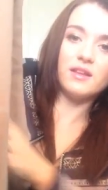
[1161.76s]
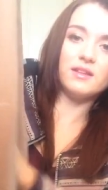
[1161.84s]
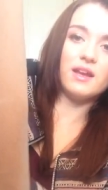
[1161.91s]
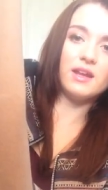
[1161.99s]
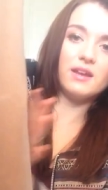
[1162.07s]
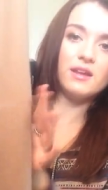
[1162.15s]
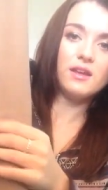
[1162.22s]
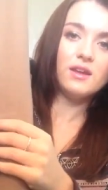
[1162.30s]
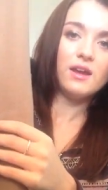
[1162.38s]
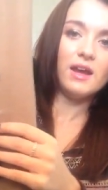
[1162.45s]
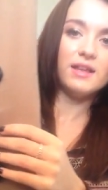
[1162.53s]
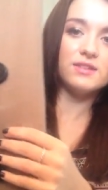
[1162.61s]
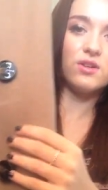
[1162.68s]
And then
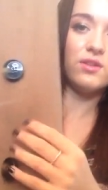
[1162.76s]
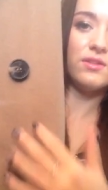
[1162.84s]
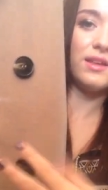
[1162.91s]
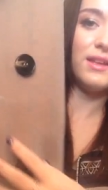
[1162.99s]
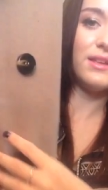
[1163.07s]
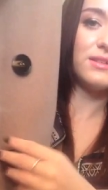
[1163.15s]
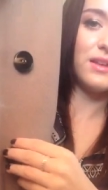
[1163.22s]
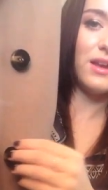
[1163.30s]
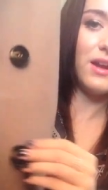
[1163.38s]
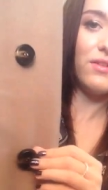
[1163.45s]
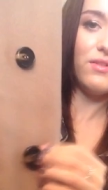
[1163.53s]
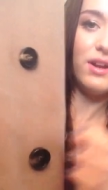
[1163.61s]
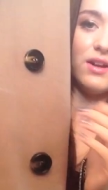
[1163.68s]
it's got these
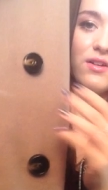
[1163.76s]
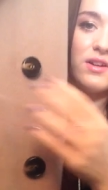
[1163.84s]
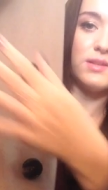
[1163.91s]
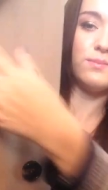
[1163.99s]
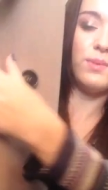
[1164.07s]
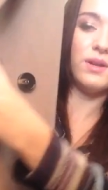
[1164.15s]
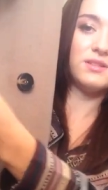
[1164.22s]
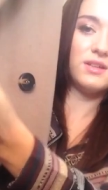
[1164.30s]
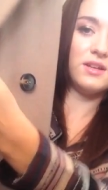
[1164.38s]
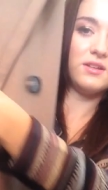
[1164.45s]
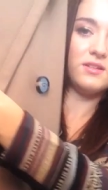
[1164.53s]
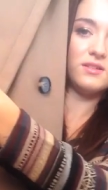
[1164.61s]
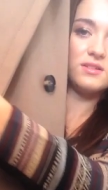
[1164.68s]
uh, really nice
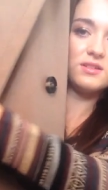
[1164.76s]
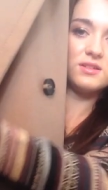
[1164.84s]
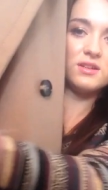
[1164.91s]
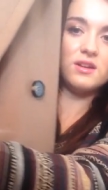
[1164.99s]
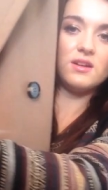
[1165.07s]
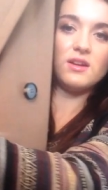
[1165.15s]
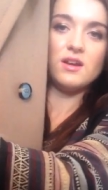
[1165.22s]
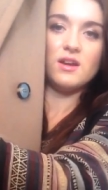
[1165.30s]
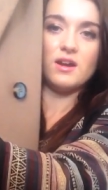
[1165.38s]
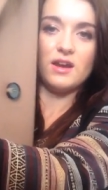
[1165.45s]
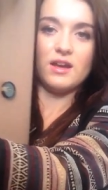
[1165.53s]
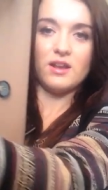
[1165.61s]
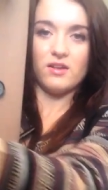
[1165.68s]
buttons.
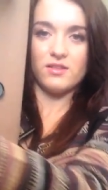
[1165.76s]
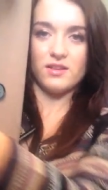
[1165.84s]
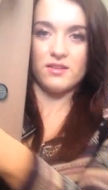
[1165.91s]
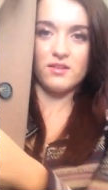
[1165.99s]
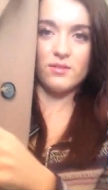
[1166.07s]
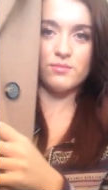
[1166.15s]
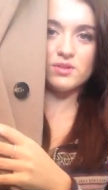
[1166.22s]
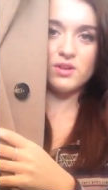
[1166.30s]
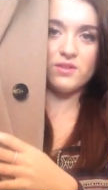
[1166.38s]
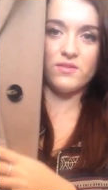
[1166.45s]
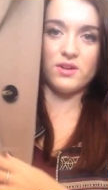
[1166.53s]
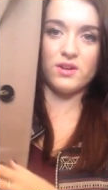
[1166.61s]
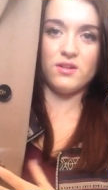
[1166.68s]
And uh, like this comes
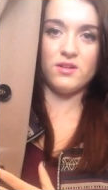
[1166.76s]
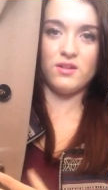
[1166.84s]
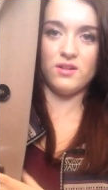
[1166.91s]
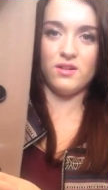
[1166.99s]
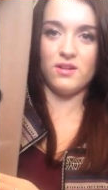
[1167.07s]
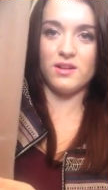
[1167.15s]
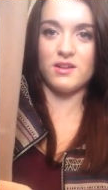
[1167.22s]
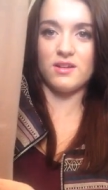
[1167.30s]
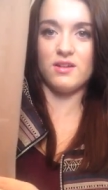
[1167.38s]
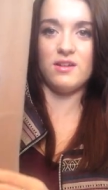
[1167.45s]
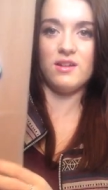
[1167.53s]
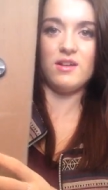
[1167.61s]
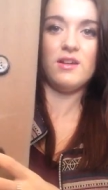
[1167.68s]
over like
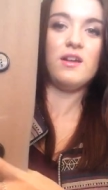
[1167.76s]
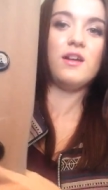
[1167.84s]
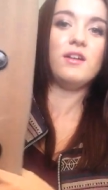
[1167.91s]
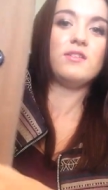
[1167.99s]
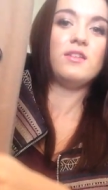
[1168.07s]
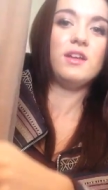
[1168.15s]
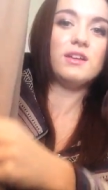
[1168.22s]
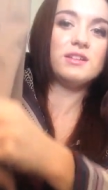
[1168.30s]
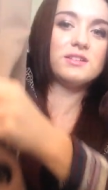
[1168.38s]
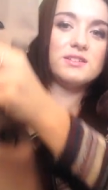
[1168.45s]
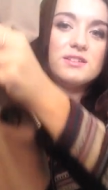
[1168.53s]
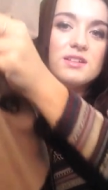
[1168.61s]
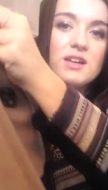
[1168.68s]

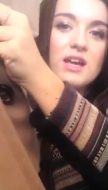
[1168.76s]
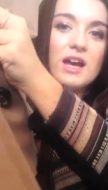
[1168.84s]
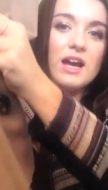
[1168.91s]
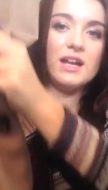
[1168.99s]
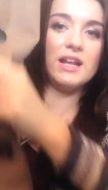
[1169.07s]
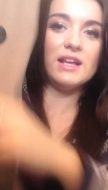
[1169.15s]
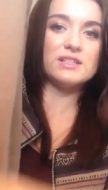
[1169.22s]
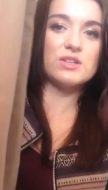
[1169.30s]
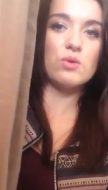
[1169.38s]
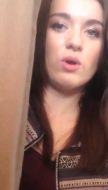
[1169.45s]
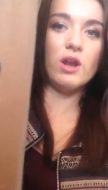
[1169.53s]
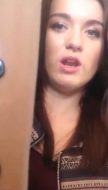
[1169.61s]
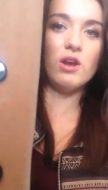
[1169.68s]
this. And it is
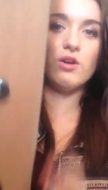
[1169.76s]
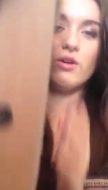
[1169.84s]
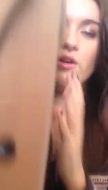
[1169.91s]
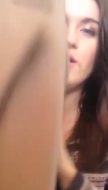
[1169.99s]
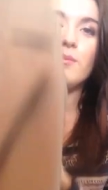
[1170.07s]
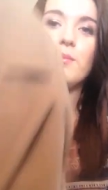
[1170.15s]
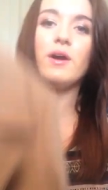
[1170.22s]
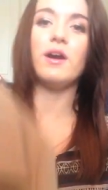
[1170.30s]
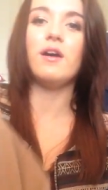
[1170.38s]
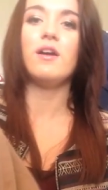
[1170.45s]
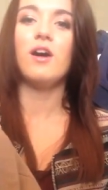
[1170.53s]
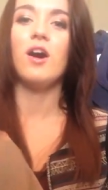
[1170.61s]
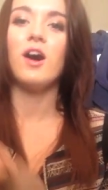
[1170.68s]
quite long, but
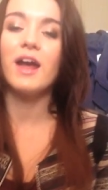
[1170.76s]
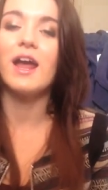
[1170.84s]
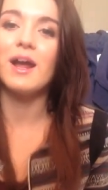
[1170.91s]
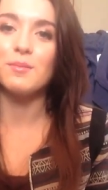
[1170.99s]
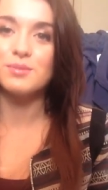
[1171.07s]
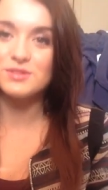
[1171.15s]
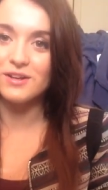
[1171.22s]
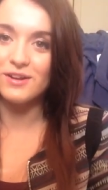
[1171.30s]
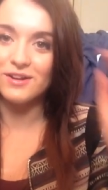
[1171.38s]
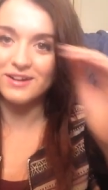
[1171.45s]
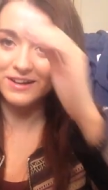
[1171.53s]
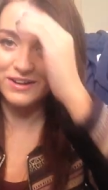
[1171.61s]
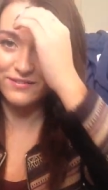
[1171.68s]
I
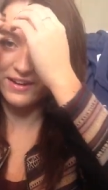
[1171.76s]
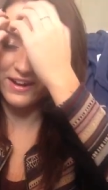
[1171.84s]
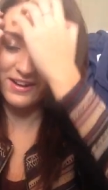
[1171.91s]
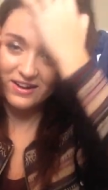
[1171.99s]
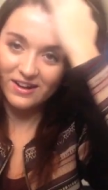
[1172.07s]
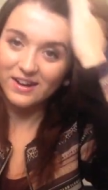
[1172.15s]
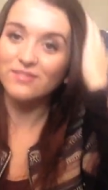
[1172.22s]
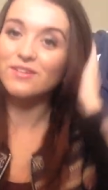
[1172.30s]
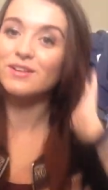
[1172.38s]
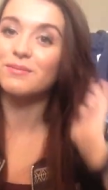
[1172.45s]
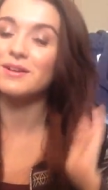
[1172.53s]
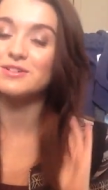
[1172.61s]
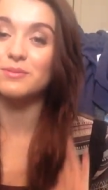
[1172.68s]
absolutely love it. I can't even
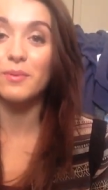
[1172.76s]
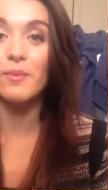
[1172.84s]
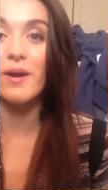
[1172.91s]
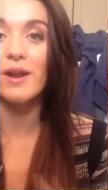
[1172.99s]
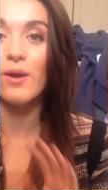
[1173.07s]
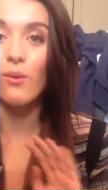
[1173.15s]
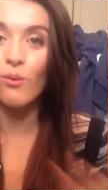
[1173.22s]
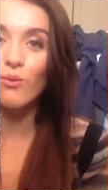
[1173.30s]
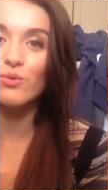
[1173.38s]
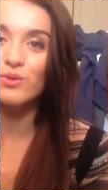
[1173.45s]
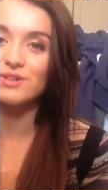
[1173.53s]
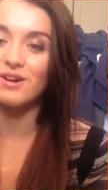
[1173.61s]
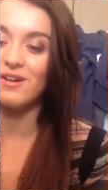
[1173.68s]
explain to you. I've been wearing it all
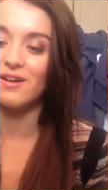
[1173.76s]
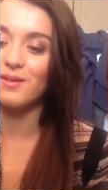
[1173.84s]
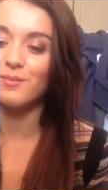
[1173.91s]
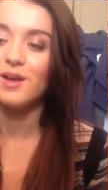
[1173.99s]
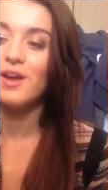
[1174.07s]
the time.